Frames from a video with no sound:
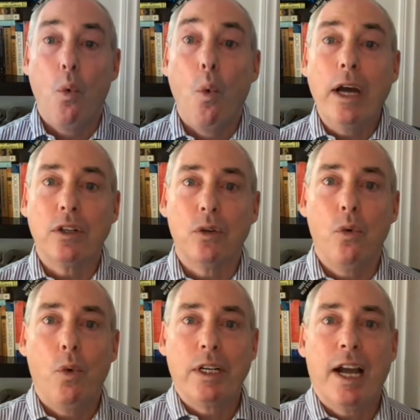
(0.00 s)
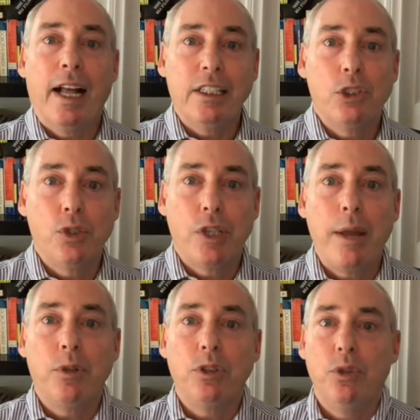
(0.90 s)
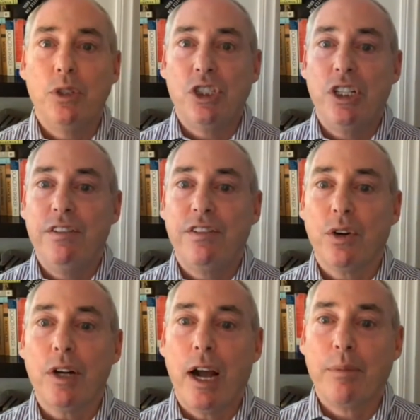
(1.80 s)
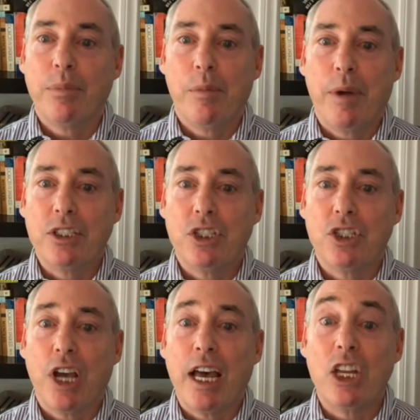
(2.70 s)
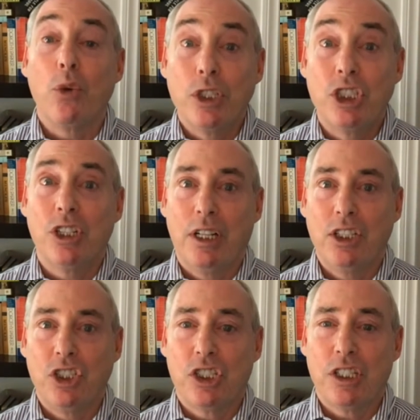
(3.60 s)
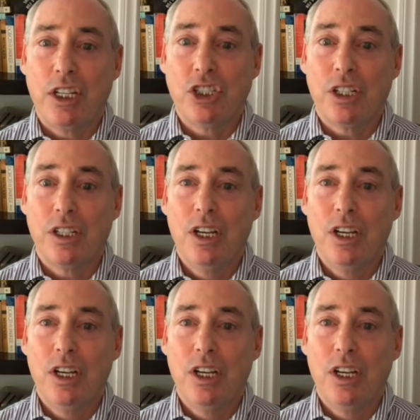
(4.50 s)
One, when Collins was able to achieve her compromises on the original legislation,